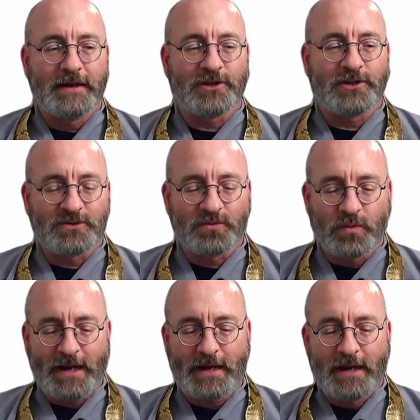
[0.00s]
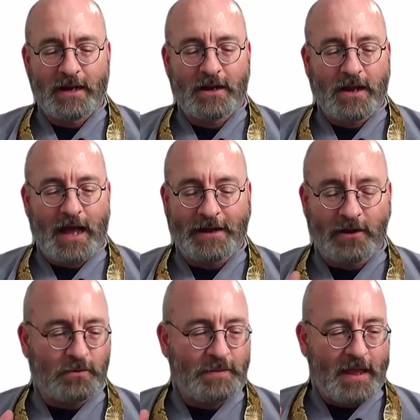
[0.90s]
And so as we, I
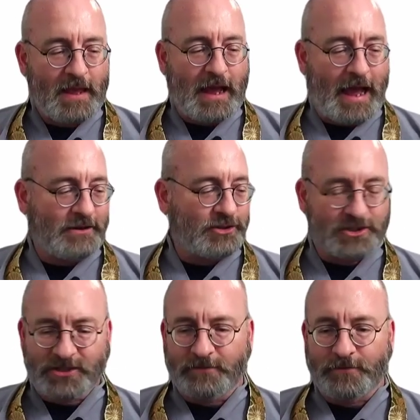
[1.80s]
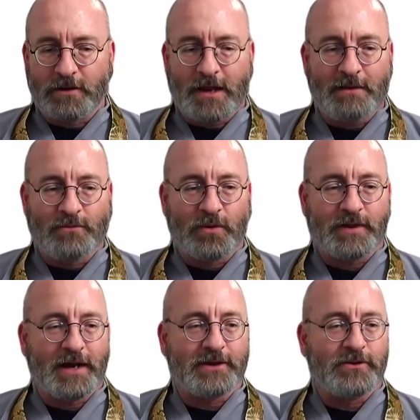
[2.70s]
know I used to suffer a lot more
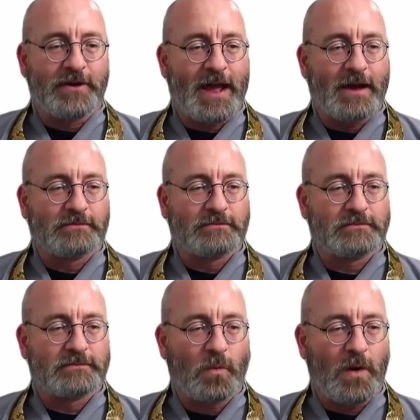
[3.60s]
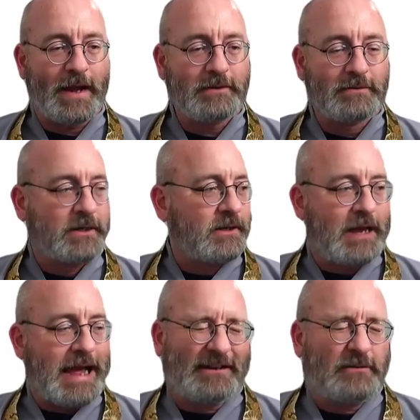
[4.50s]
than I do now. Why?
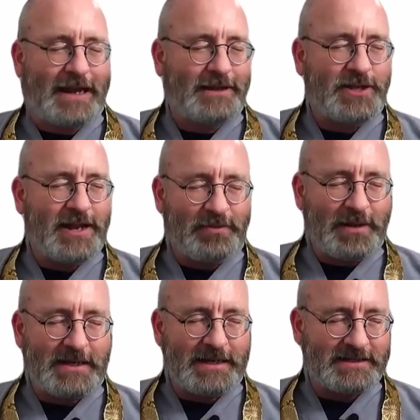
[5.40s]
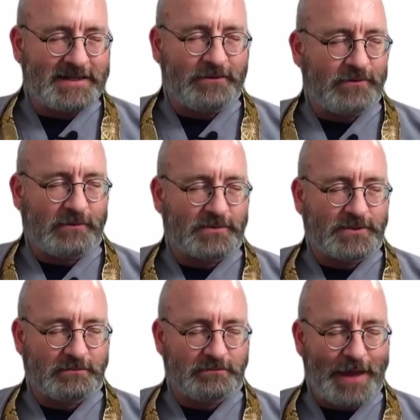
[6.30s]
I used to have PTSD from
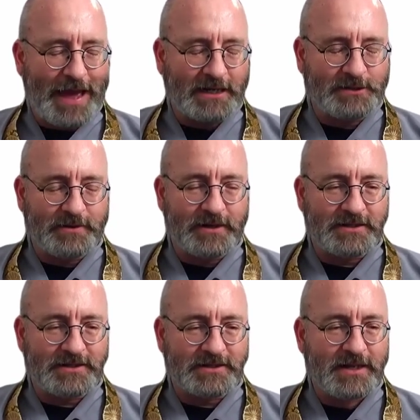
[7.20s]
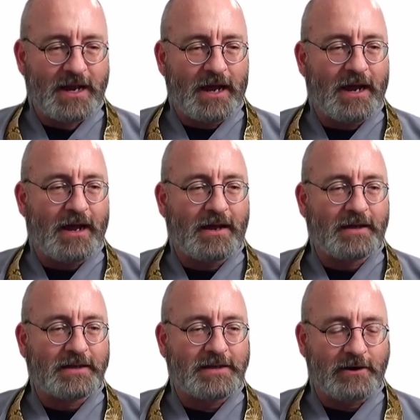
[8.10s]
some bad experiences
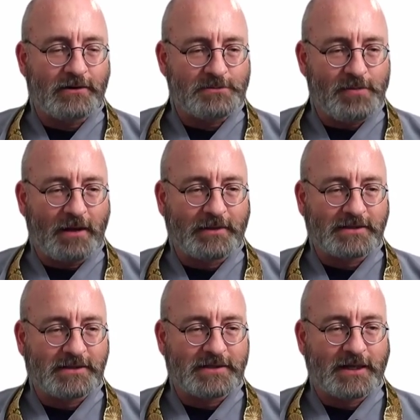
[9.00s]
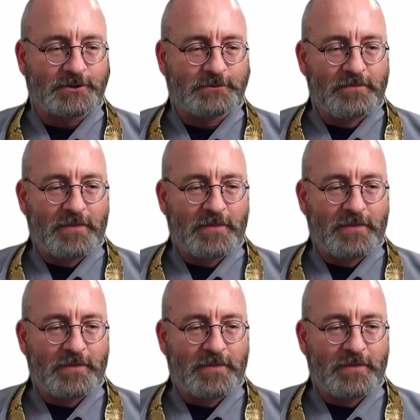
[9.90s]
and terrorist bombings and such.